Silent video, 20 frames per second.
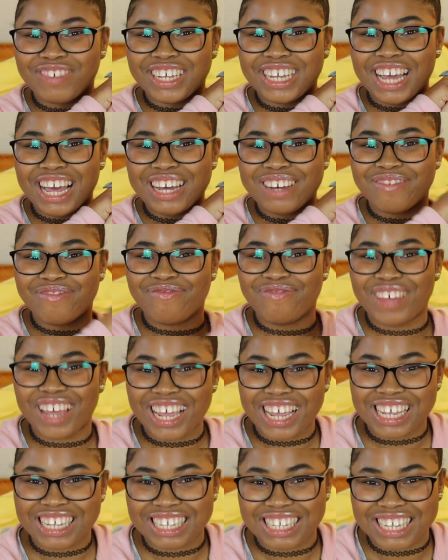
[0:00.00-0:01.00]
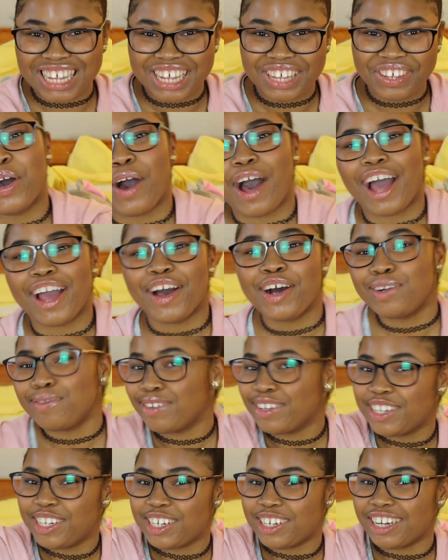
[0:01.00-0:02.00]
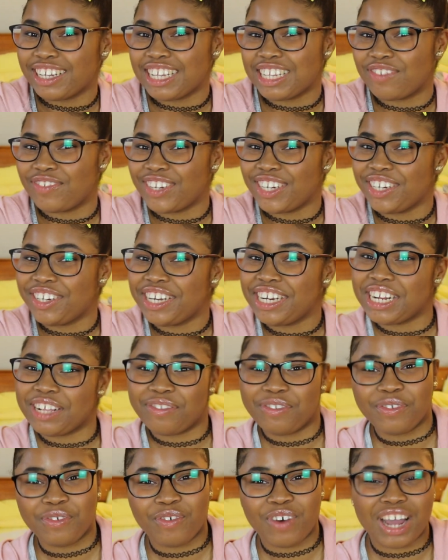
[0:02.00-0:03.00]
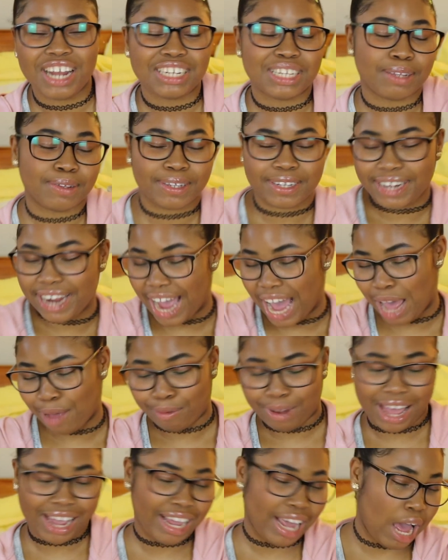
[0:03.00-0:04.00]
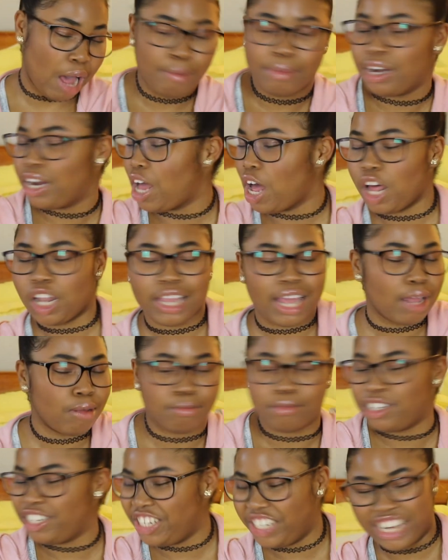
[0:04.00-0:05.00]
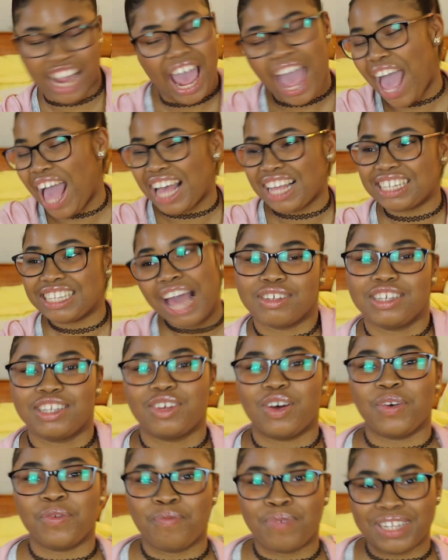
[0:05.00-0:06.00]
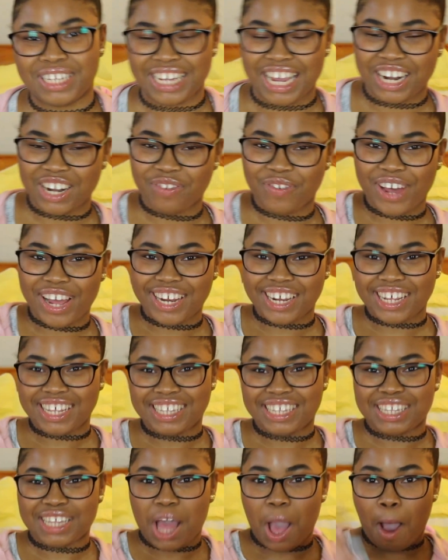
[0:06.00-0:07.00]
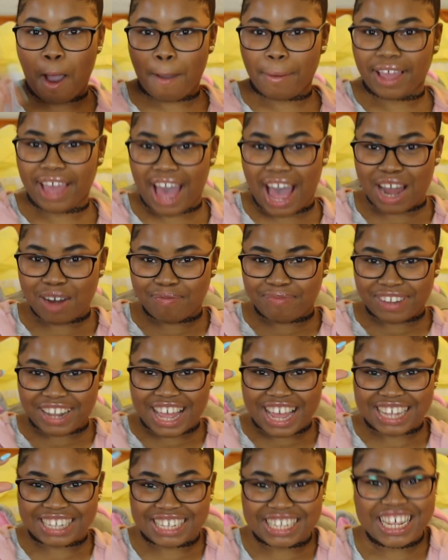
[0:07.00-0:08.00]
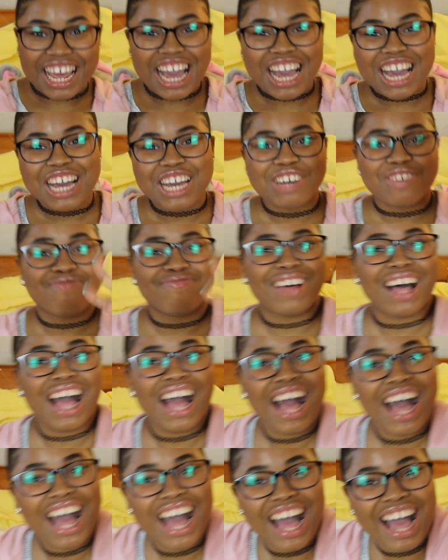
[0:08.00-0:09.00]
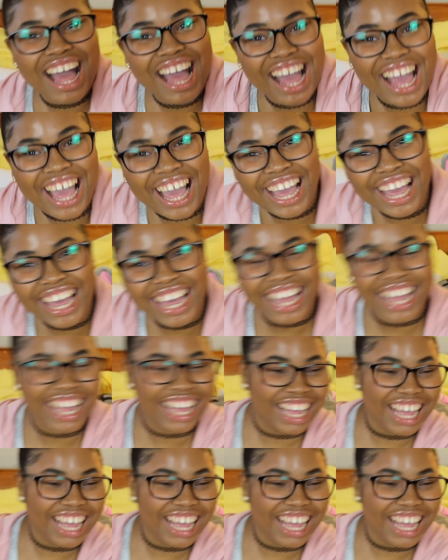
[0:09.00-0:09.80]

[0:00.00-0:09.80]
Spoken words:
Be amazing. I hope you enjoyed this video, and if you want, subscribe, like, comment, and all that jazz. So potato wedges, God bless. Bye.